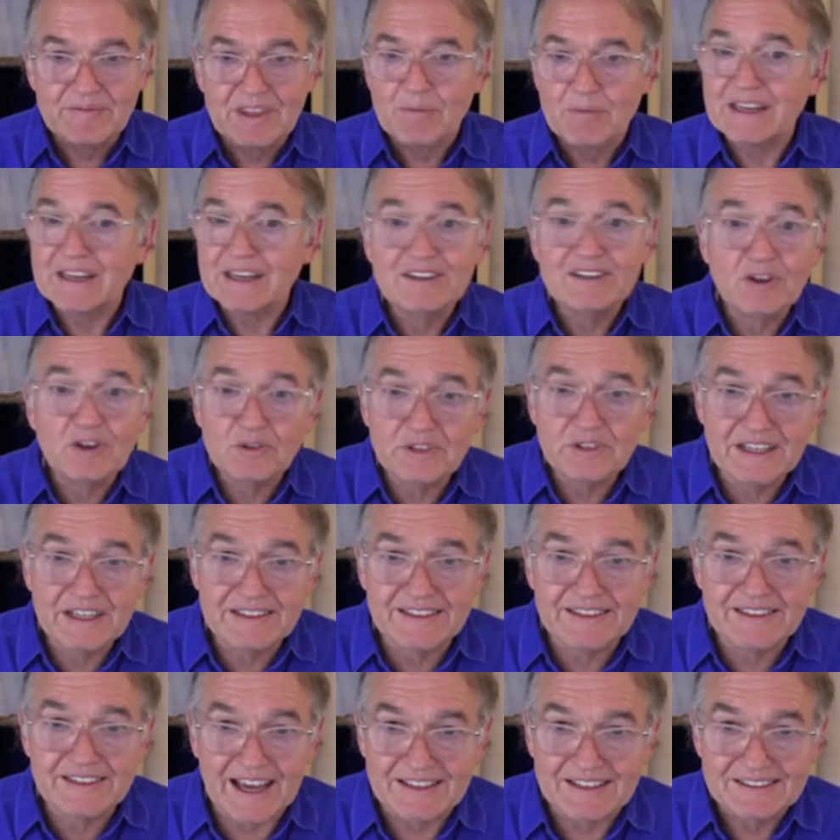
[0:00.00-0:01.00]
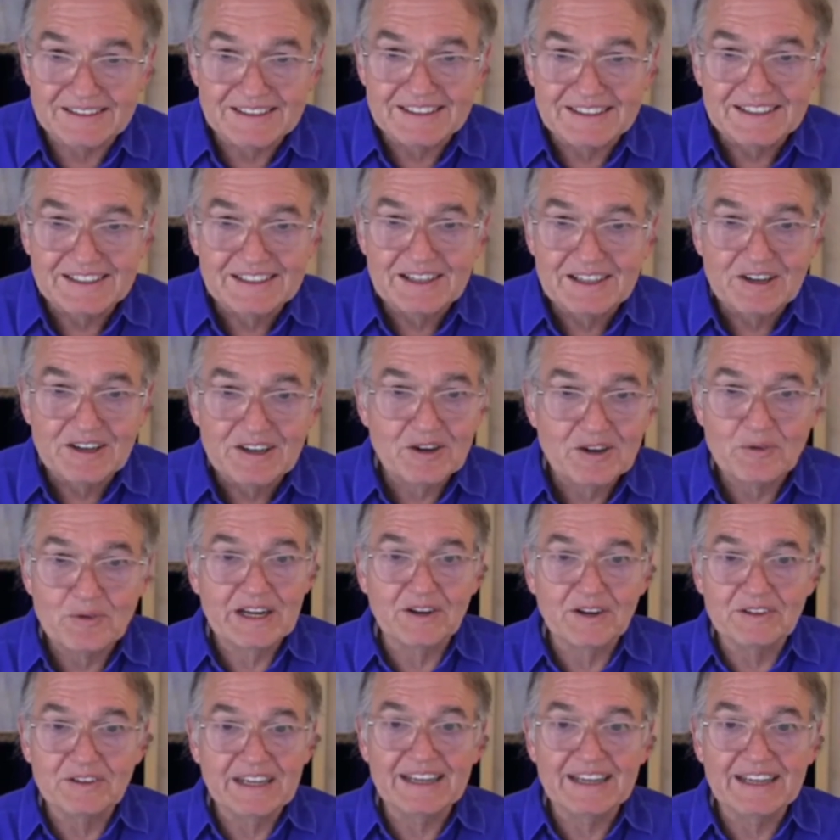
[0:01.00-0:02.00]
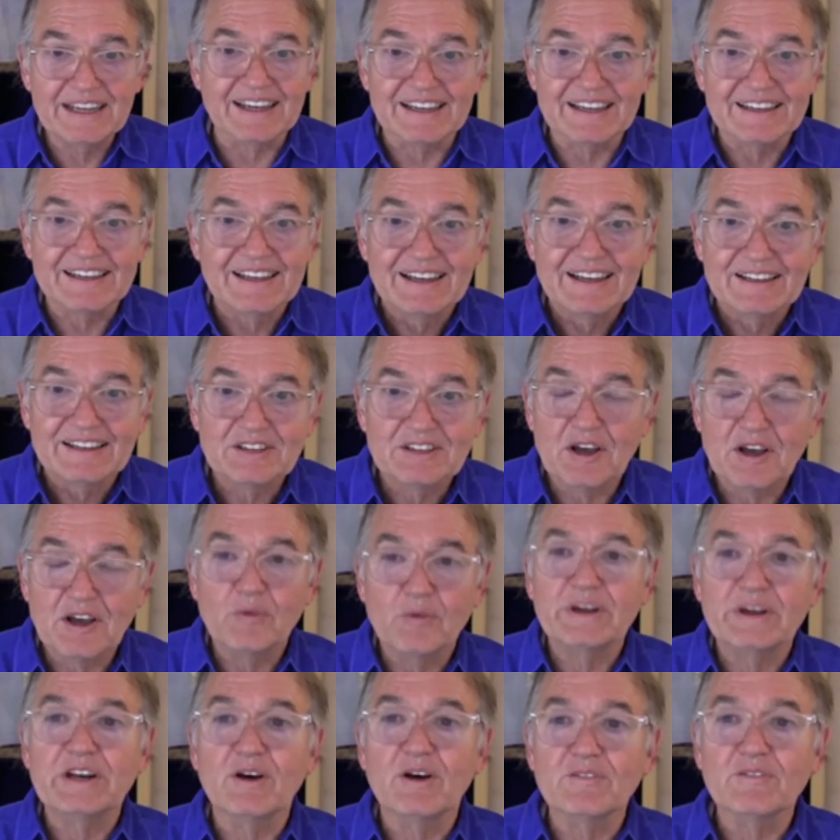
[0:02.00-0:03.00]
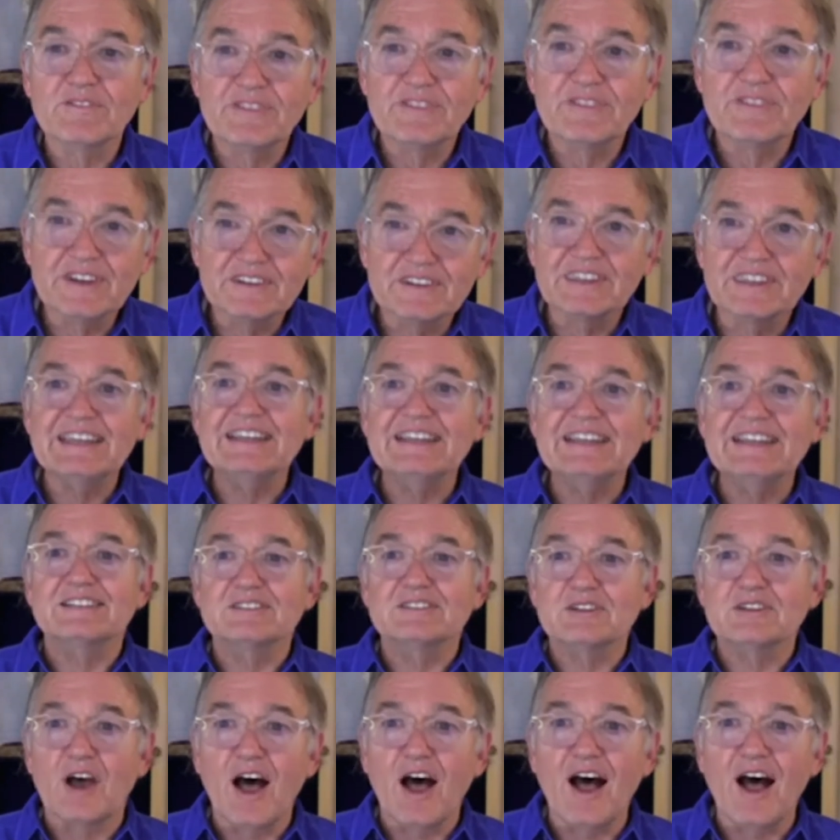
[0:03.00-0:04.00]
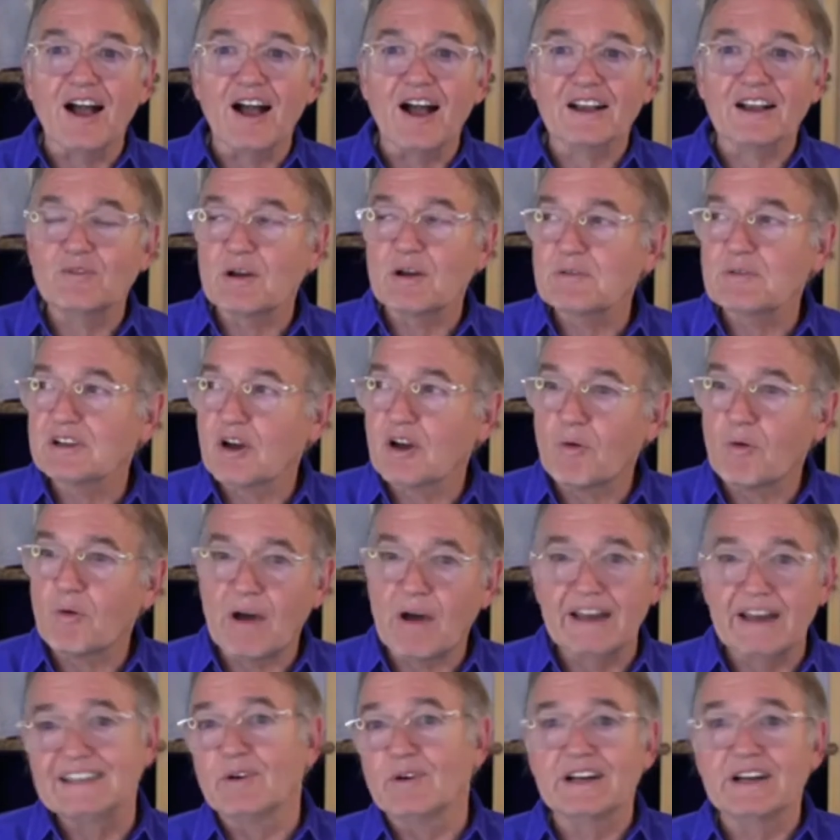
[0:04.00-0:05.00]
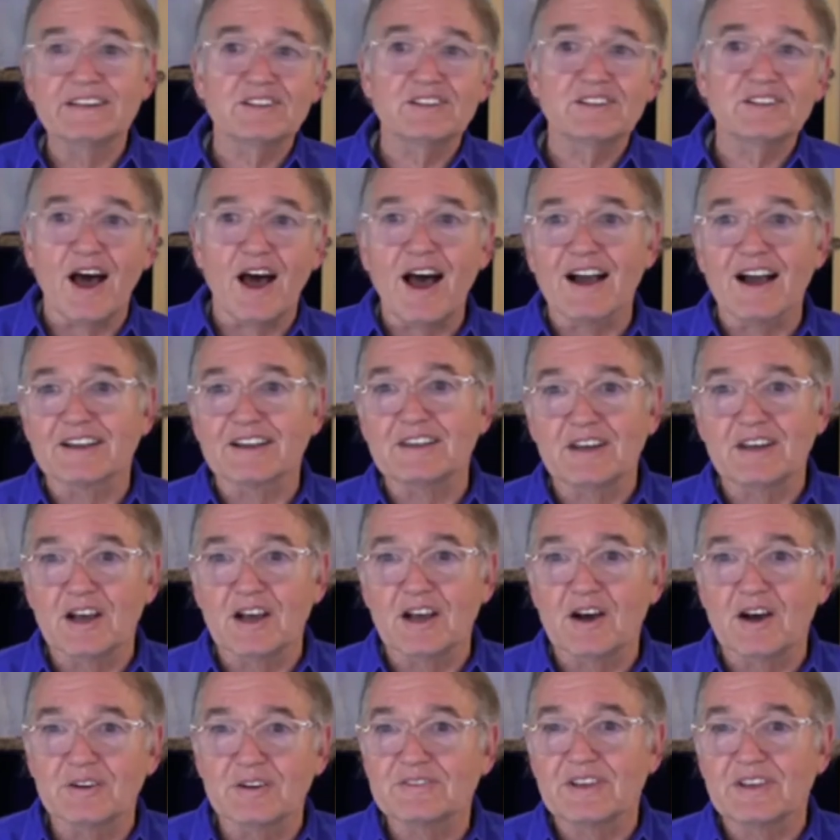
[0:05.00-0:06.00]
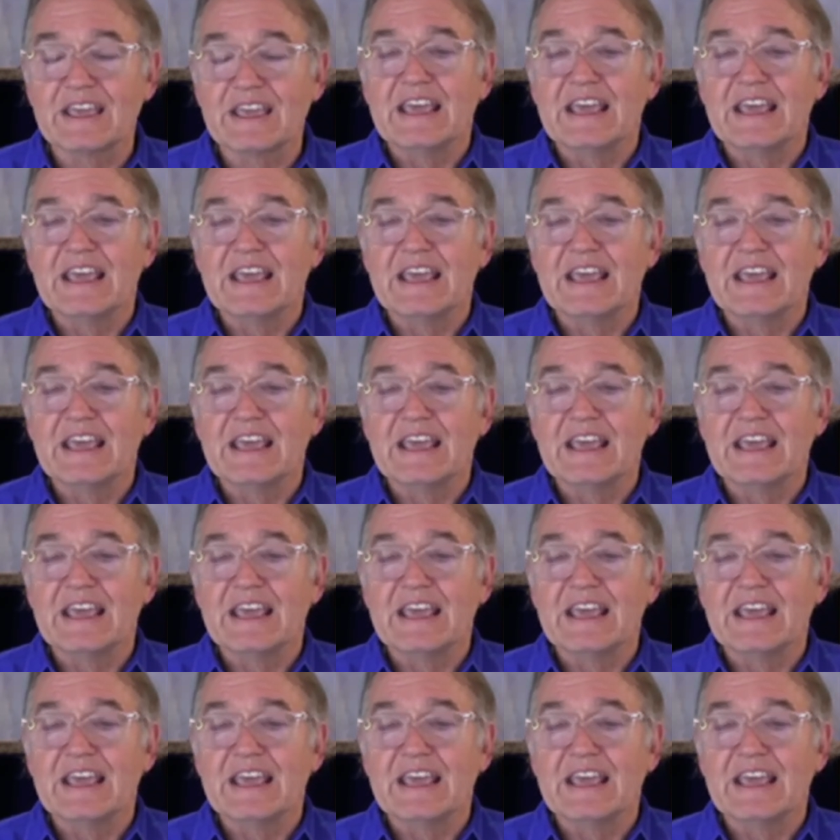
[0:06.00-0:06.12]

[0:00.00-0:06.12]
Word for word: Men don't need that. Well, we don't need it. So we don't feel the need to talk. And women go, why do you want to talk? You know,